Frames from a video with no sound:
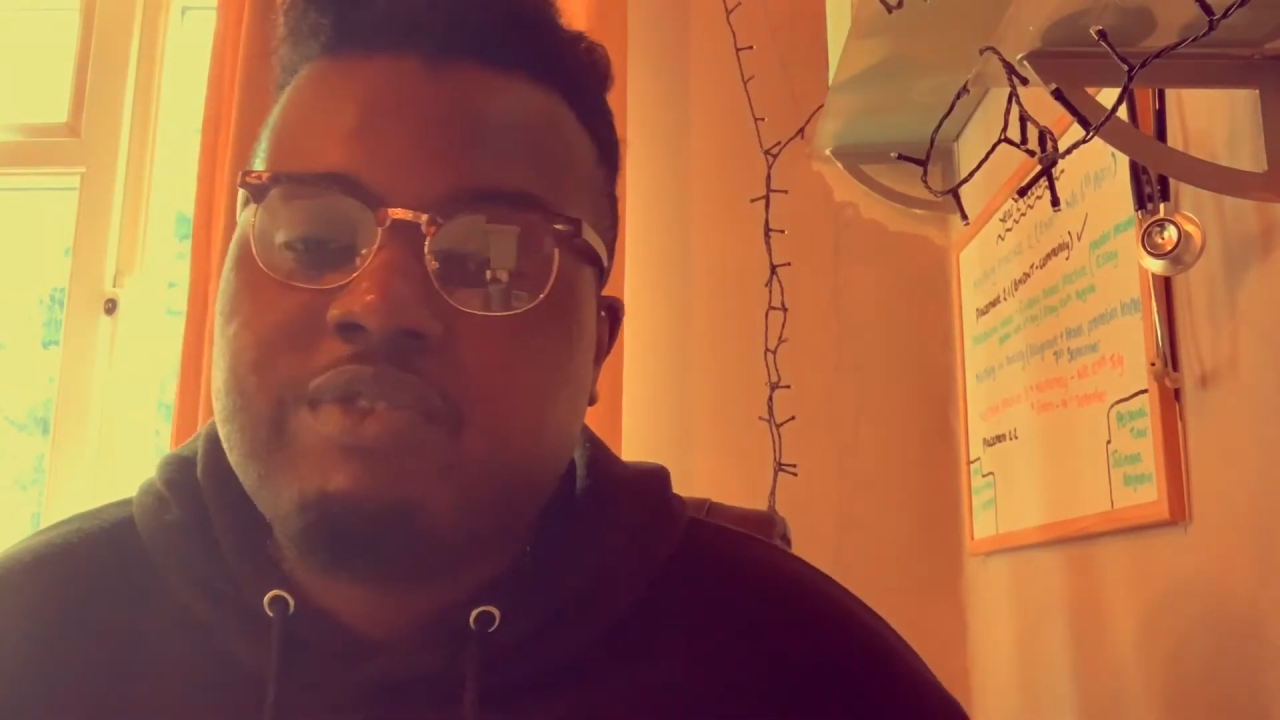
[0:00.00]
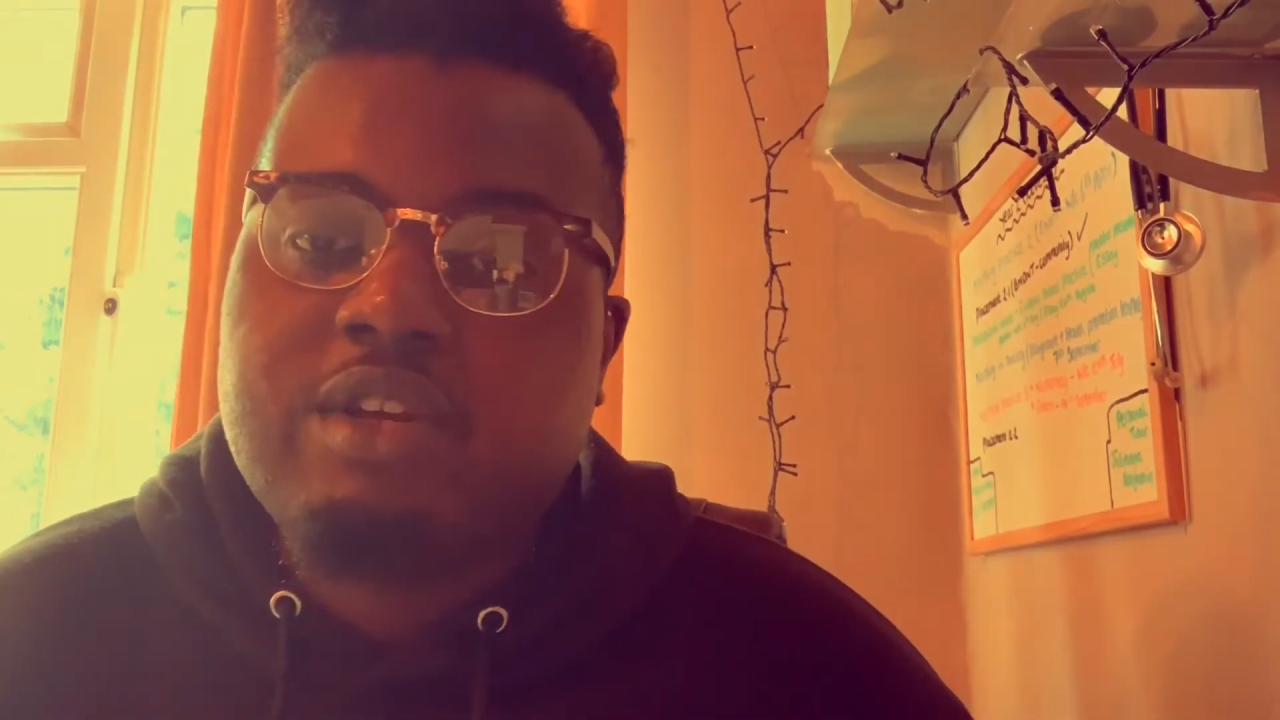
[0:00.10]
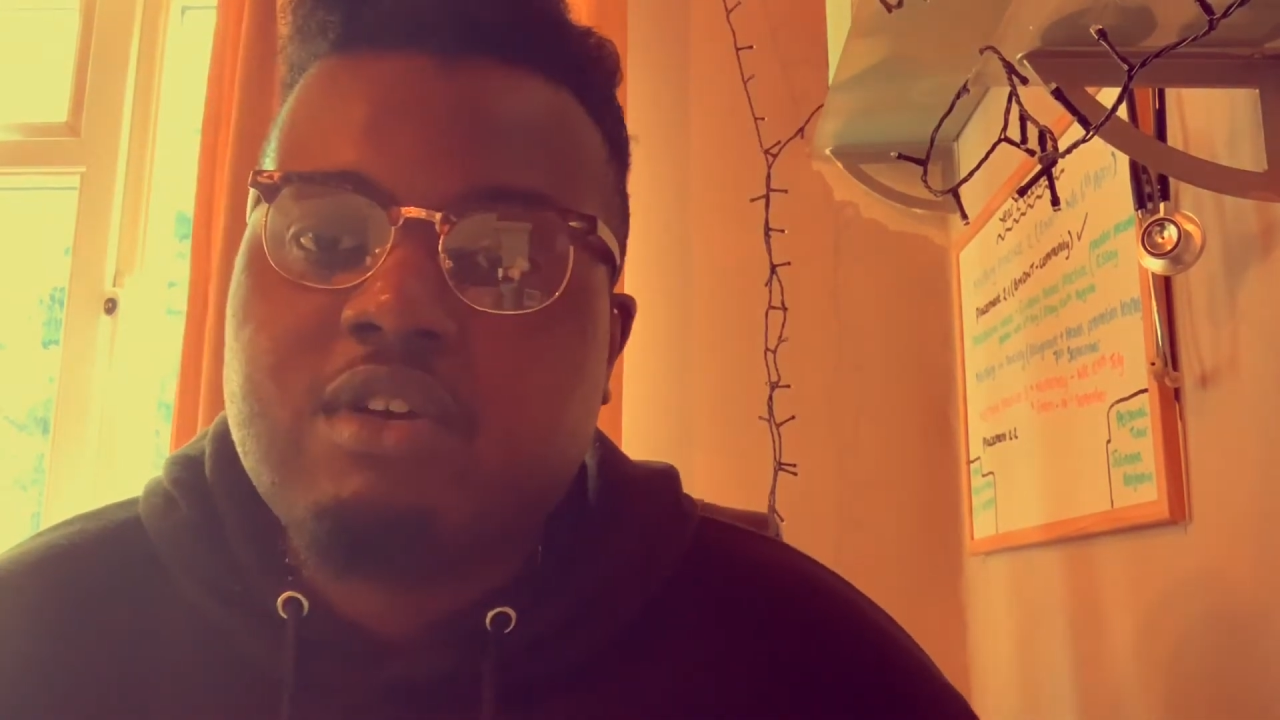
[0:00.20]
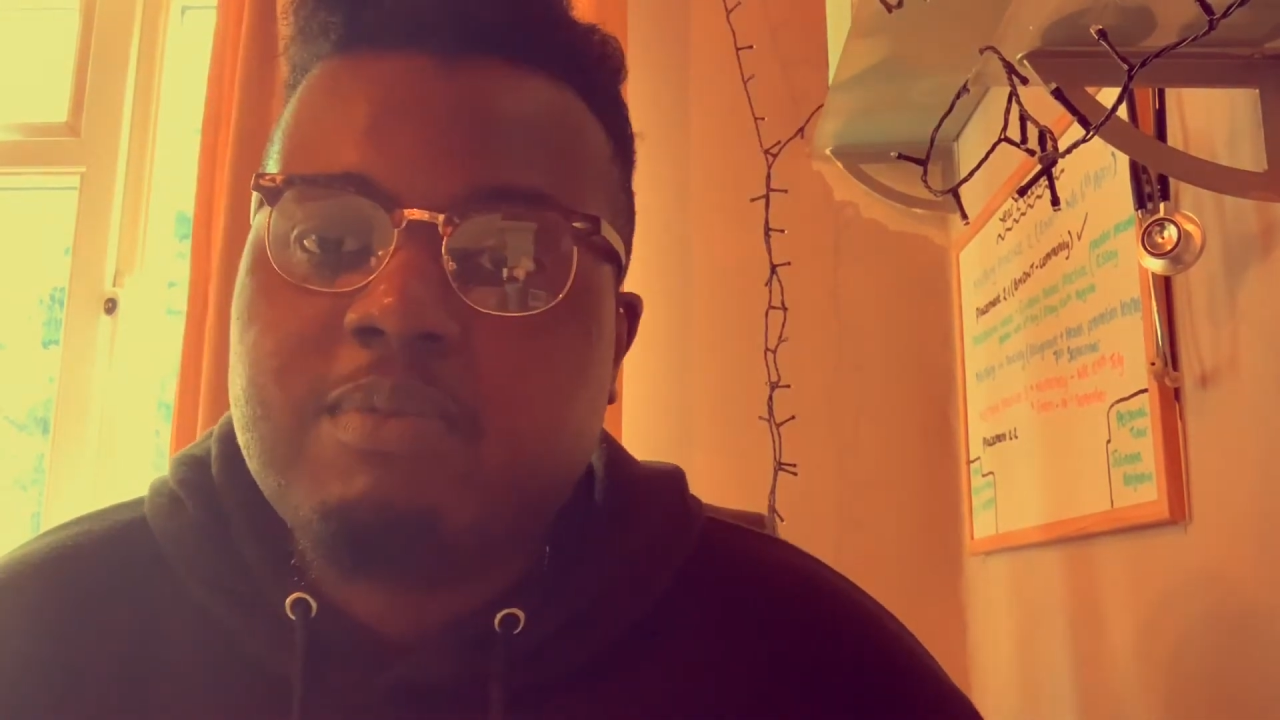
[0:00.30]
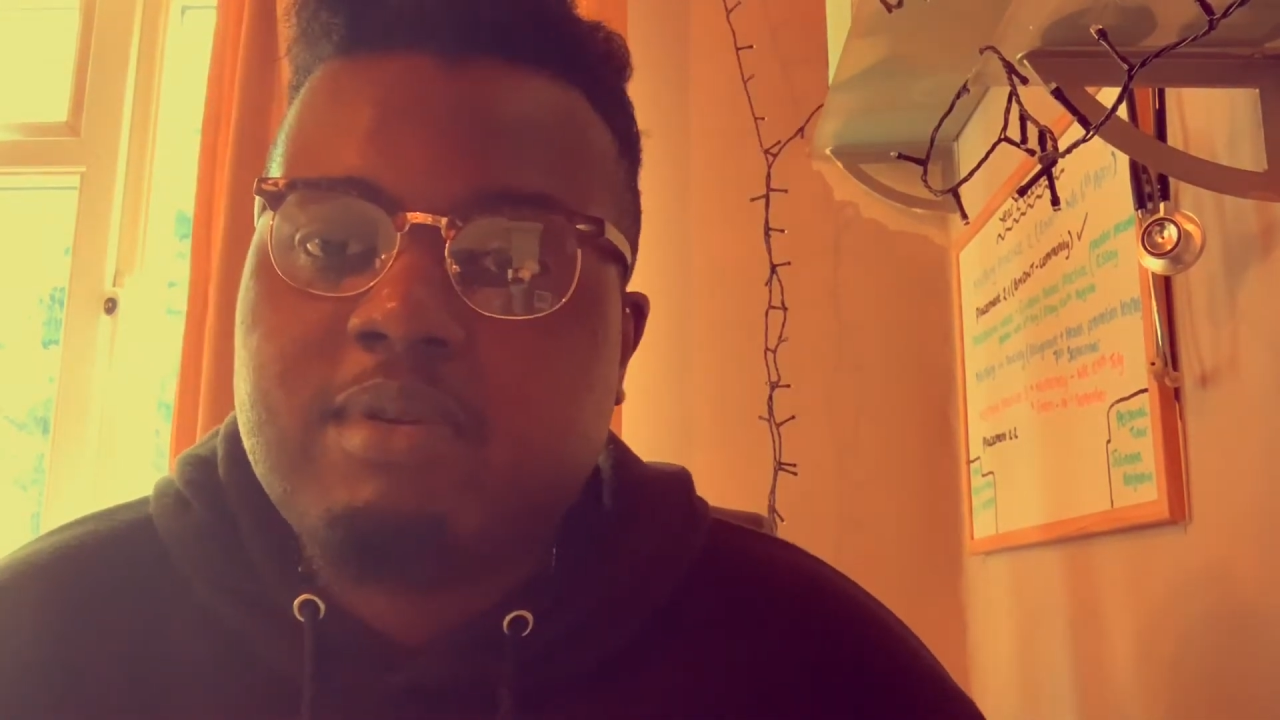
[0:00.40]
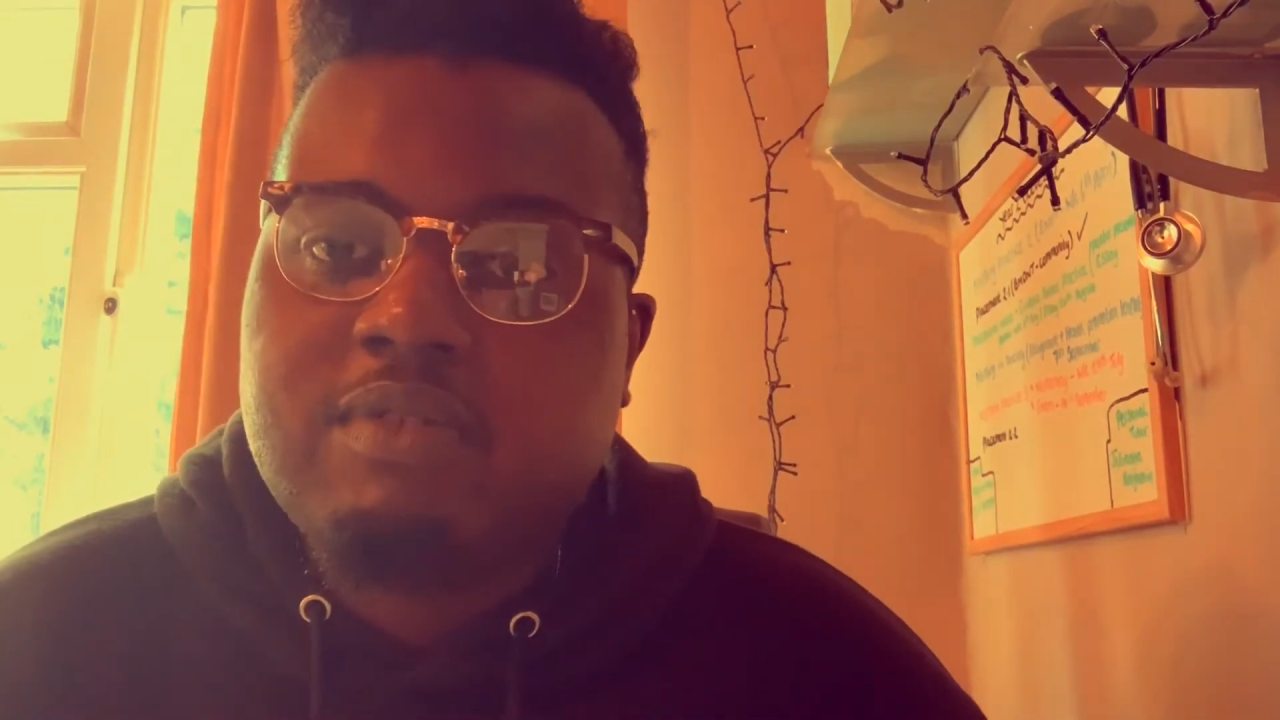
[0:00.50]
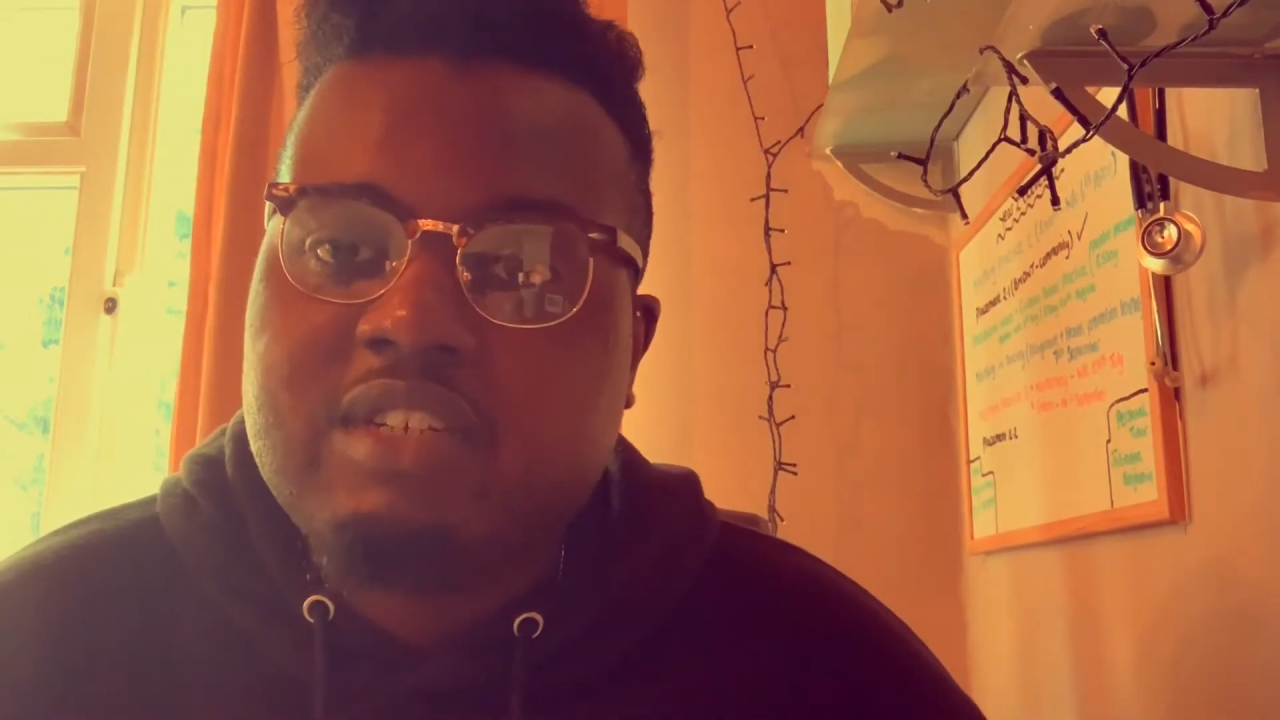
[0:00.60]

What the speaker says: couple of